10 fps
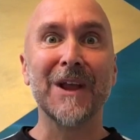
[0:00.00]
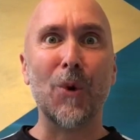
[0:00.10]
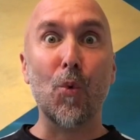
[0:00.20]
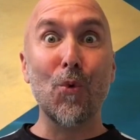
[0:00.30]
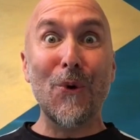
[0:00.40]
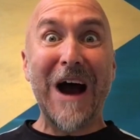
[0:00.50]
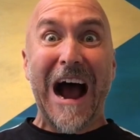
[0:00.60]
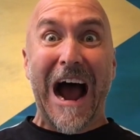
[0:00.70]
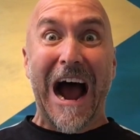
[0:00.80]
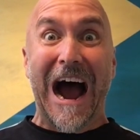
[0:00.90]

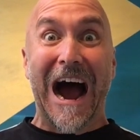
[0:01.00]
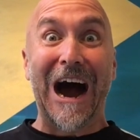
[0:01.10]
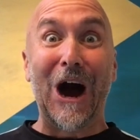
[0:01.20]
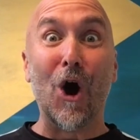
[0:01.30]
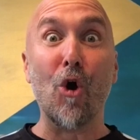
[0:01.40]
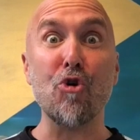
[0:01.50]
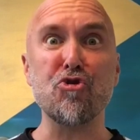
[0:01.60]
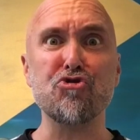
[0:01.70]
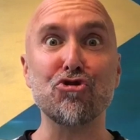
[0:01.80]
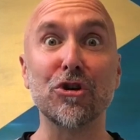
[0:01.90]

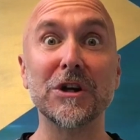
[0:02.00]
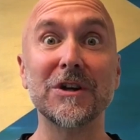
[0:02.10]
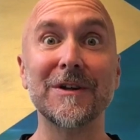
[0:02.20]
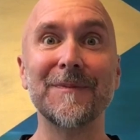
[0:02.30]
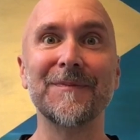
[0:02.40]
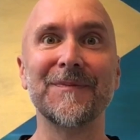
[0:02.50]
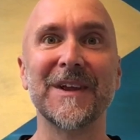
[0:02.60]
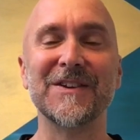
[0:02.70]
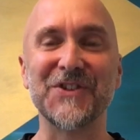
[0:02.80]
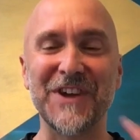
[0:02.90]
Wow.
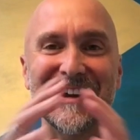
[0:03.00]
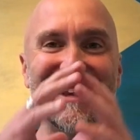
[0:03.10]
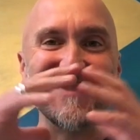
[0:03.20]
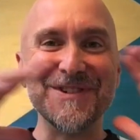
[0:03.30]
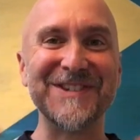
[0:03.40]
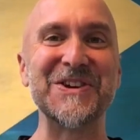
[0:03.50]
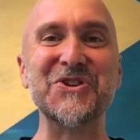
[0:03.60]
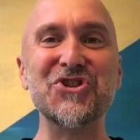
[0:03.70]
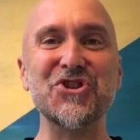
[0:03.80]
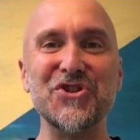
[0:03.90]
So that gives us a
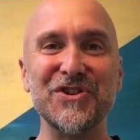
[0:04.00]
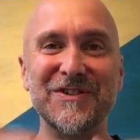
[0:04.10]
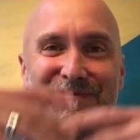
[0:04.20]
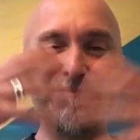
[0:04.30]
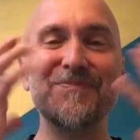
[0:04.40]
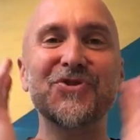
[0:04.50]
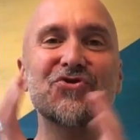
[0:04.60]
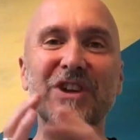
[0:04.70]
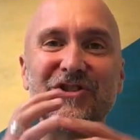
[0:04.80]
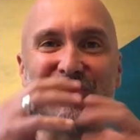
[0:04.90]
good
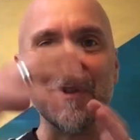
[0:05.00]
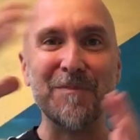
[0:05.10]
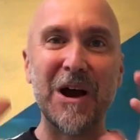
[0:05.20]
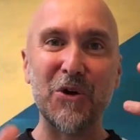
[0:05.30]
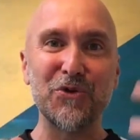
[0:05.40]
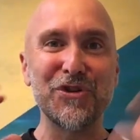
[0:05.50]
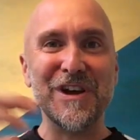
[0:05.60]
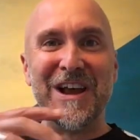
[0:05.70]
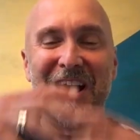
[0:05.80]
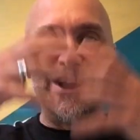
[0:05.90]
stretch of the mouth
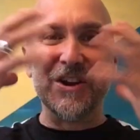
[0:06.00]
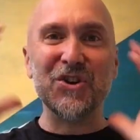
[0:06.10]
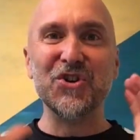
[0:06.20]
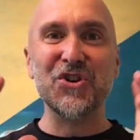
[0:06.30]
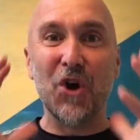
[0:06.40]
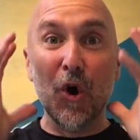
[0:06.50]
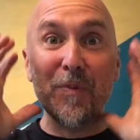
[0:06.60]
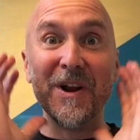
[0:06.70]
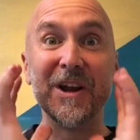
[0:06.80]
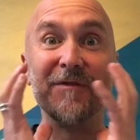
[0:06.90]
and a good
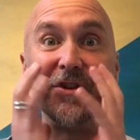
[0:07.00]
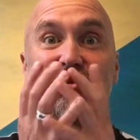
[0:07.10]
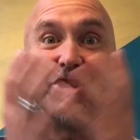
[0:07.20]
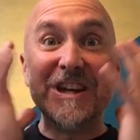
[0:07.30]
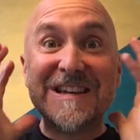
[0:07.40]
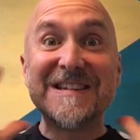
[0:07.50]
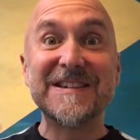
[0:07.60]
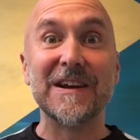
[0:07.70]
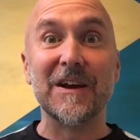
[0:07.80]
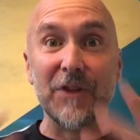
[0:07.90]
opening of the
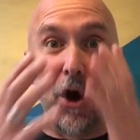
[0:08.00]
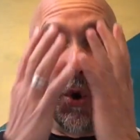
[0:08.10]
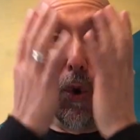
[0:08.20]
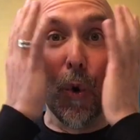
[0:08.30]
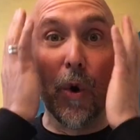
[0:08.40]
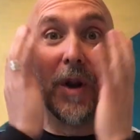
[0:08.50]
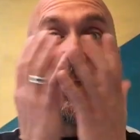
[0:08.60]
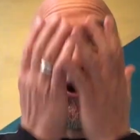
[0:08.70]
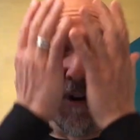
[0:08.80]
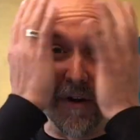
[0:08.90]
cheeks and the whole
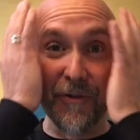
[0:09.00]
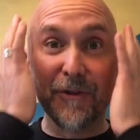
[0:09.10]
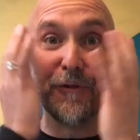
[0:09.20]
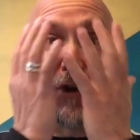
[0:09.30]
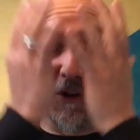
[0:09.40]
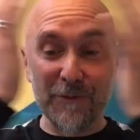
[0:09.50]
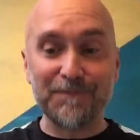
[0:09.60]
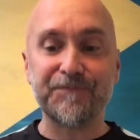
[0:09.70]
area at the front.